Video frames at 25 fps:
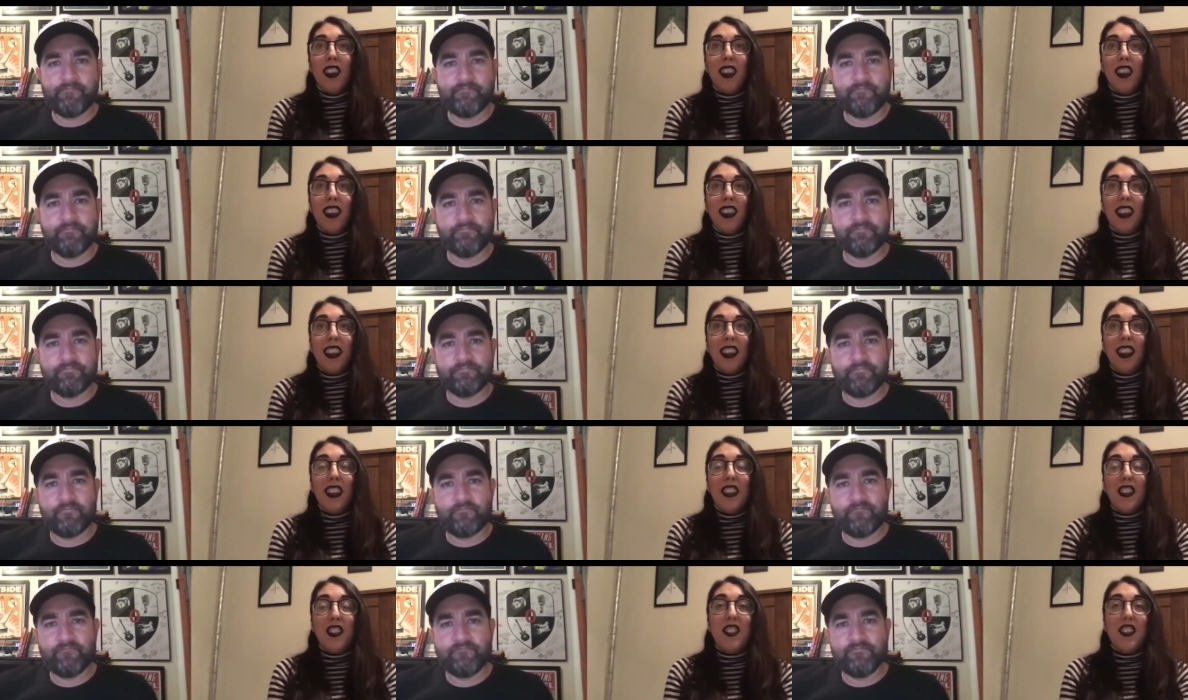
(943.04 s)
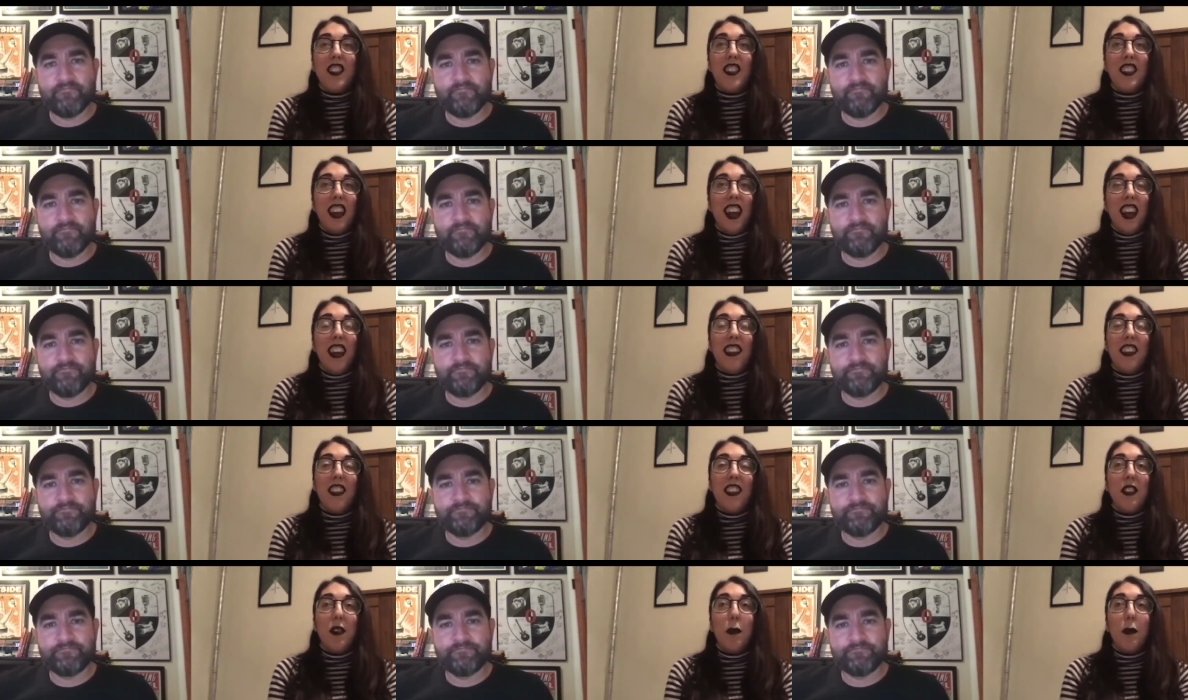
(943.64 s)
Speaker 1: it's yeah
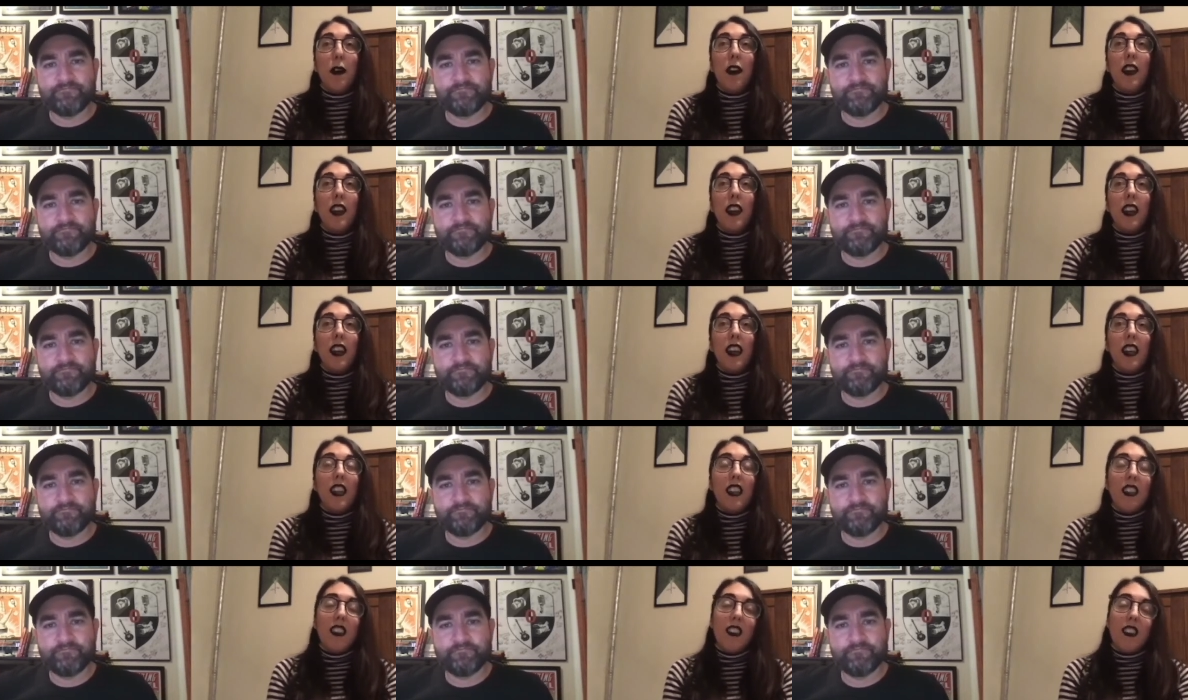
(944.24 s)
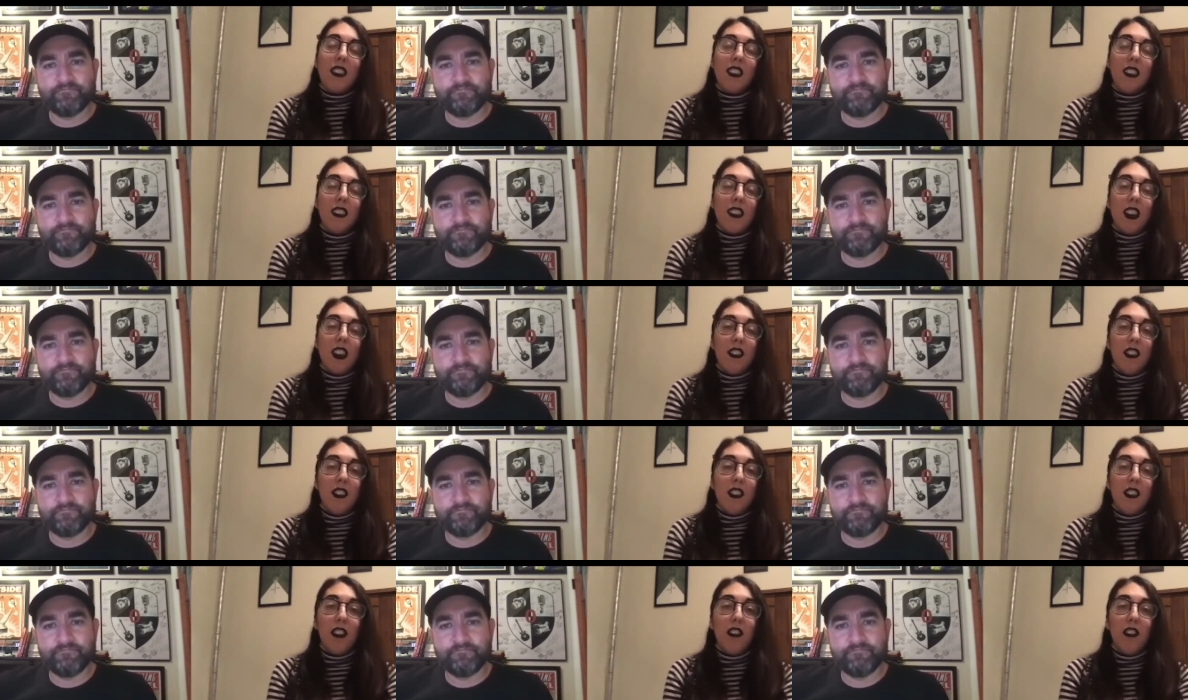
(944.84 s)
this book is
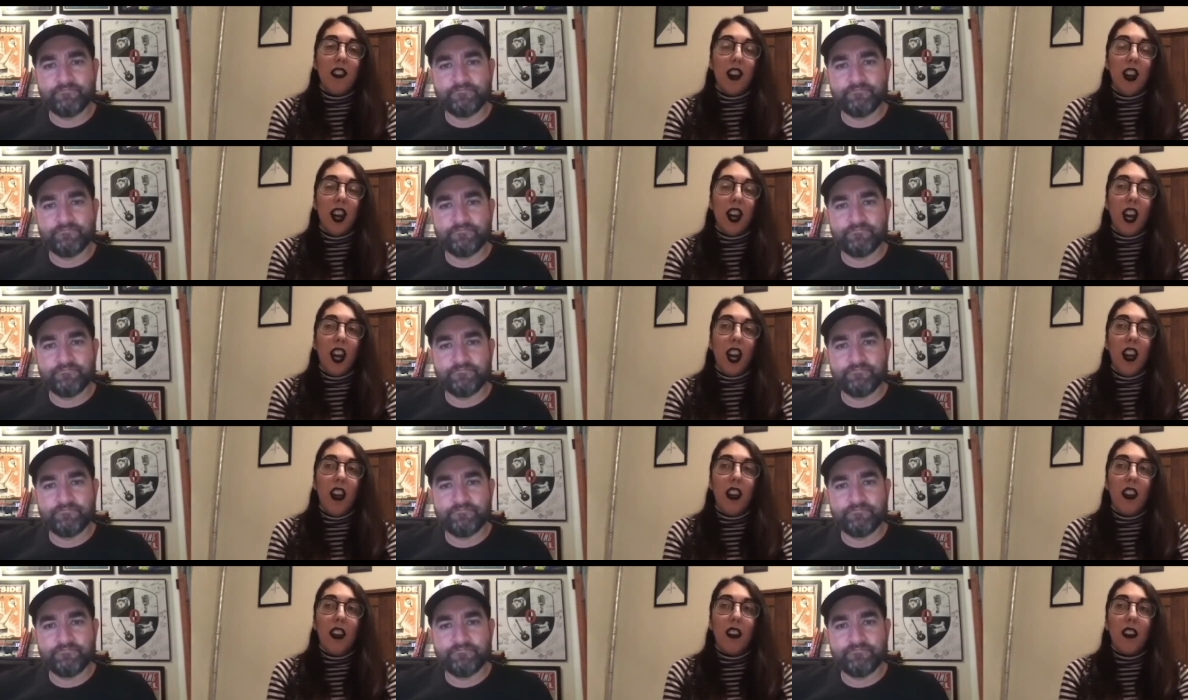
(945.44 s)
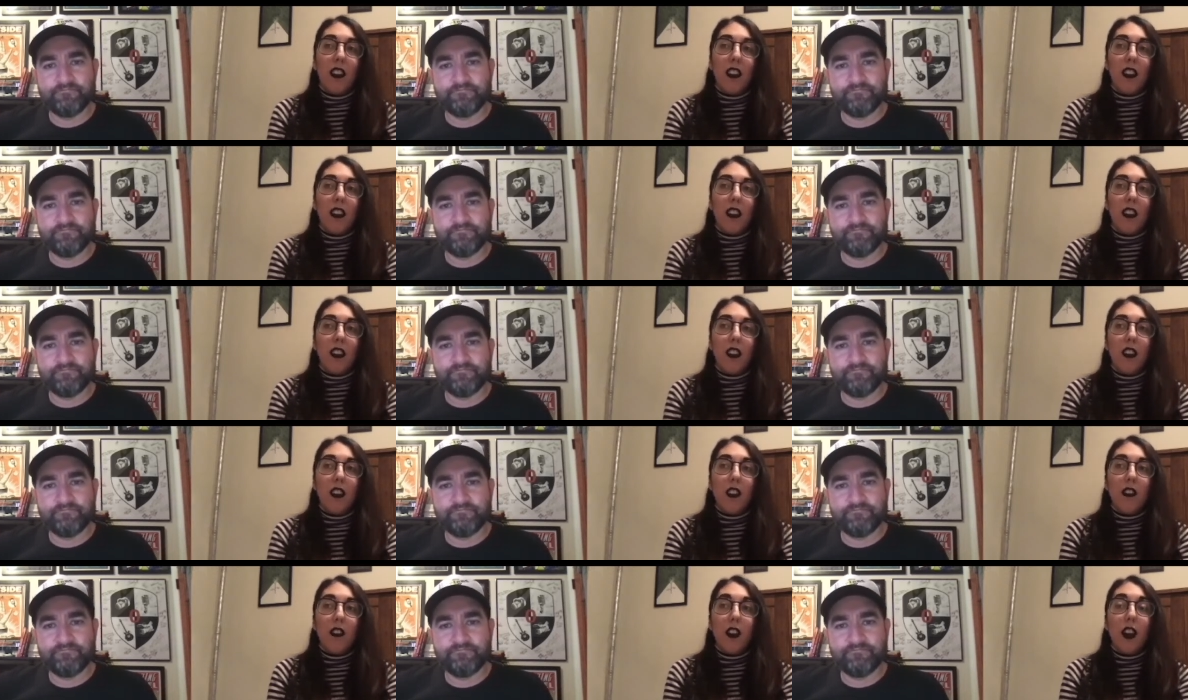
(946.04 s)
definitely very
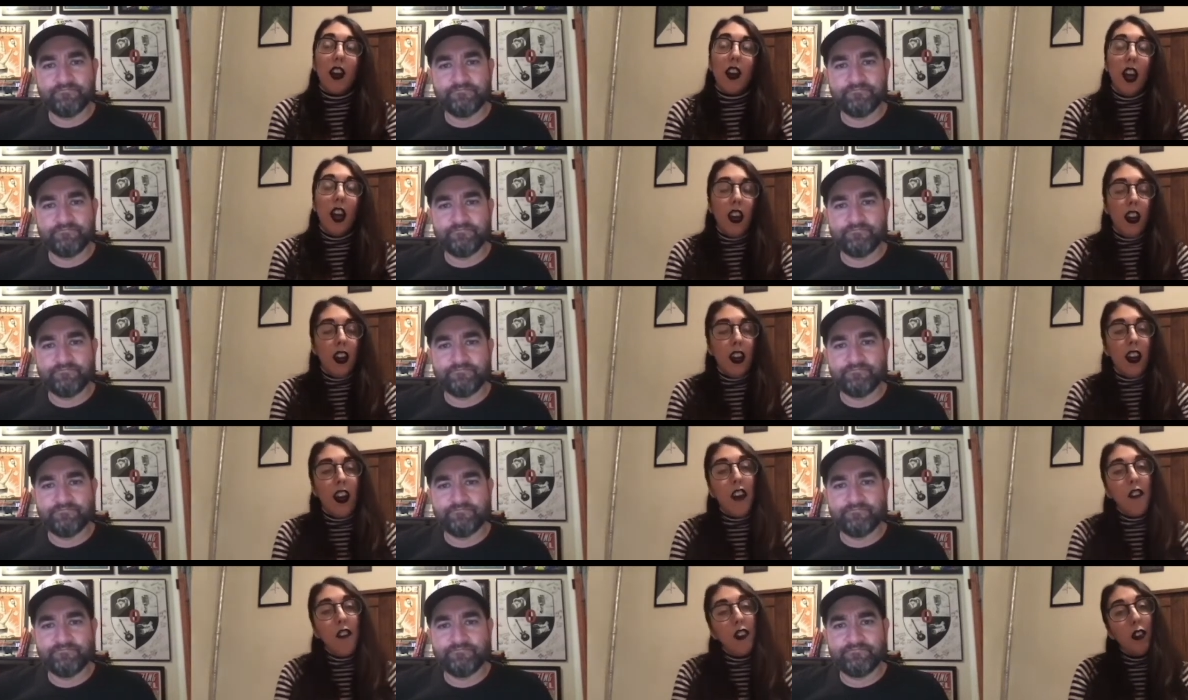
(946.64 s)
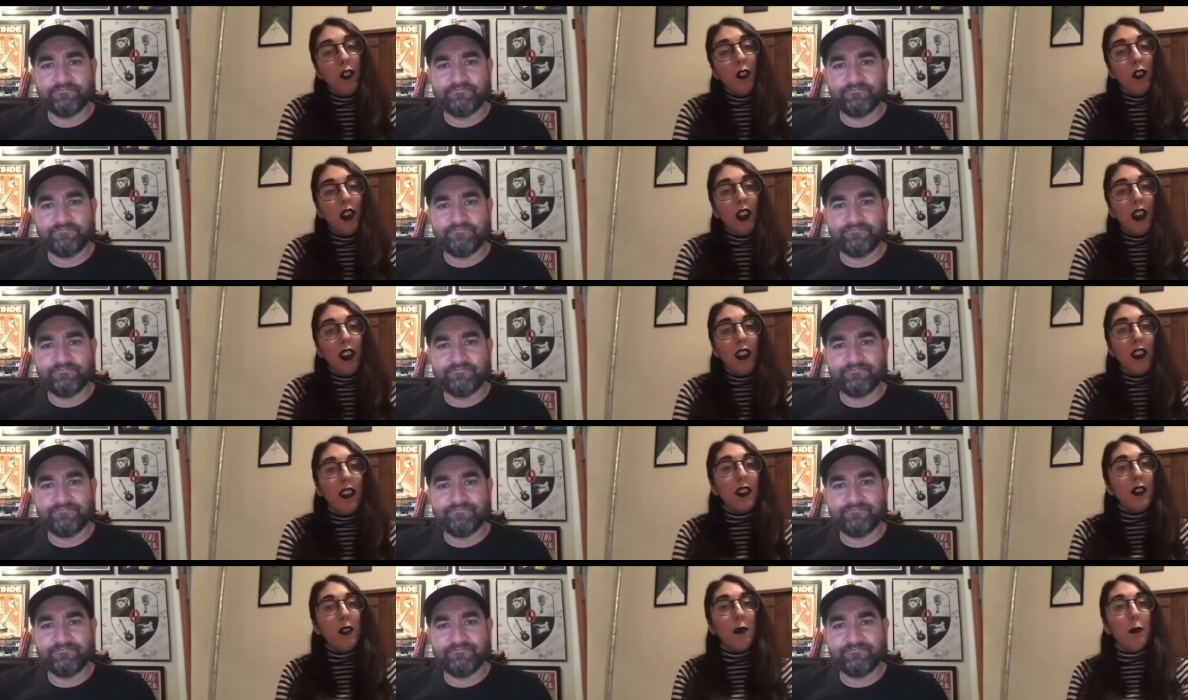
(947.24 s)
very a heavy
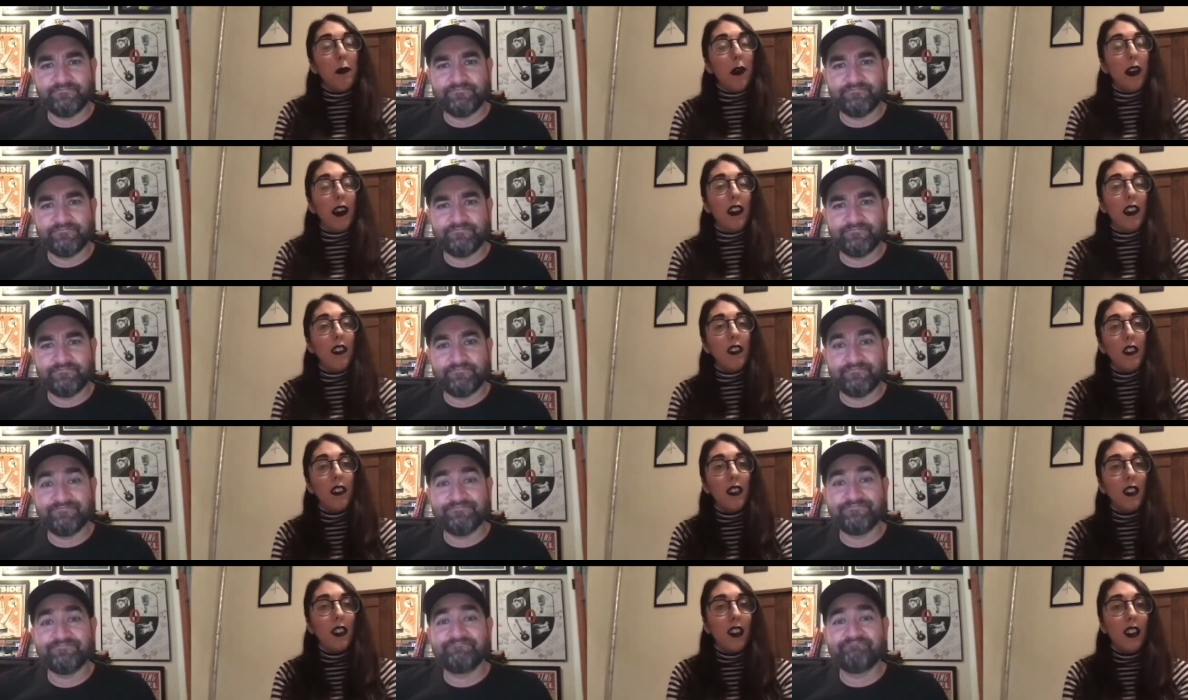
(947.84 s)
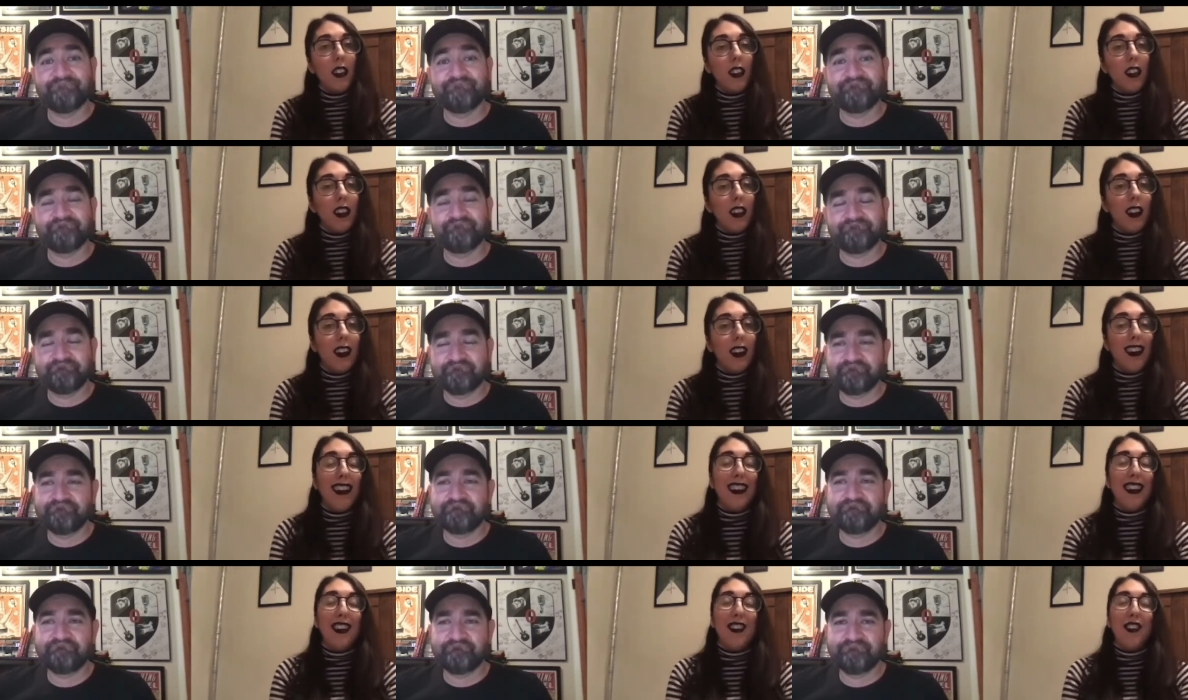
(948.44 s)
read, but
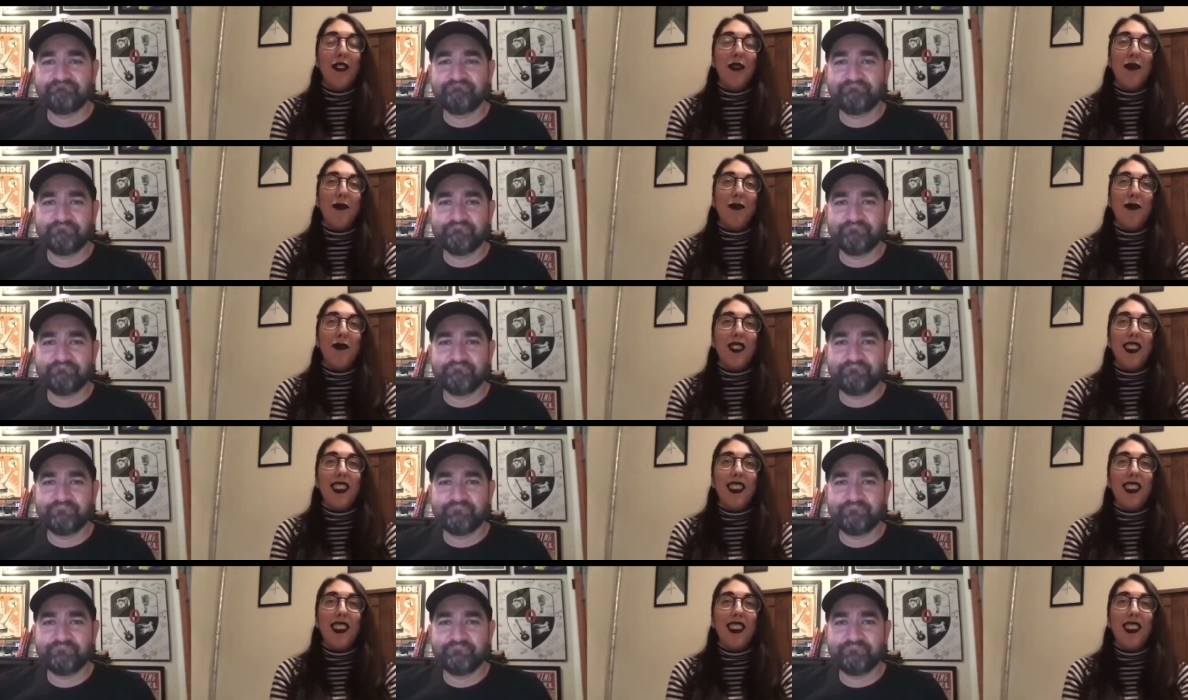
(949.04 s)
um,